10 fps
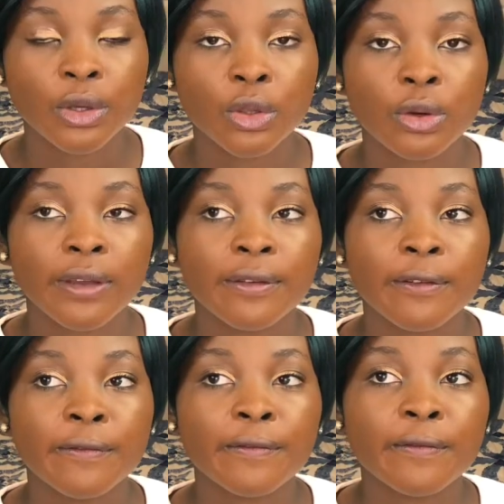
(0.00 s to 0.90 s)
know, if
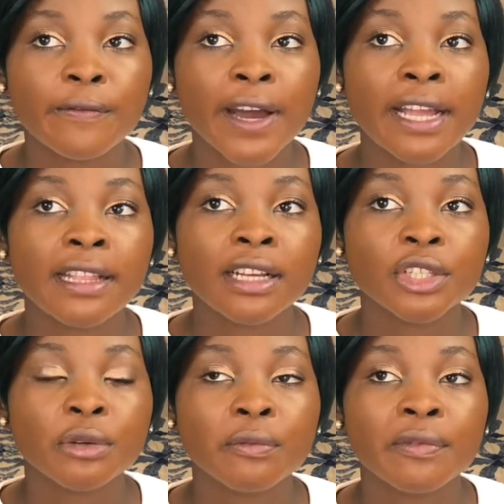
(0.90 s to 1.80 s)
you find
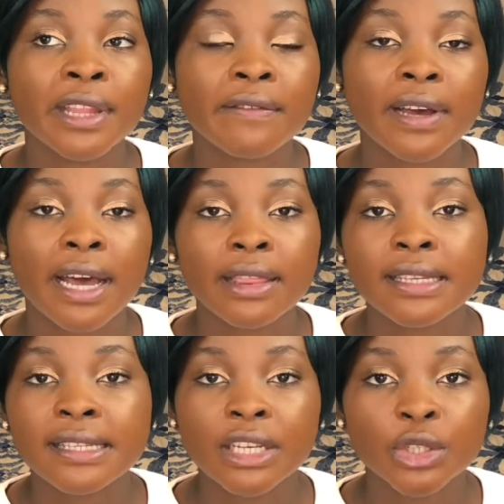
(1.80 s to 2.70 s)
that you've never had
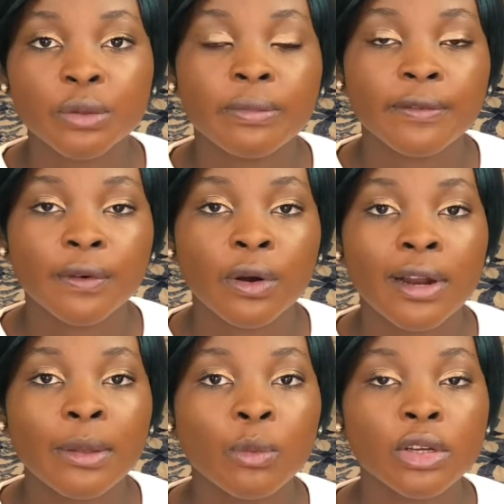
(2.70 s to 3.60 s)
this issue
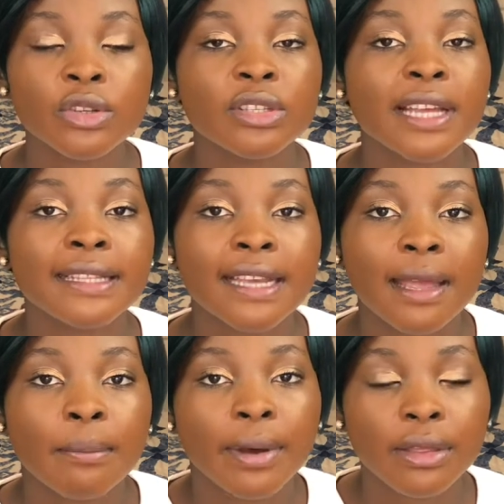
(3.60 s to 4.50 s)
before, and once you start taking birth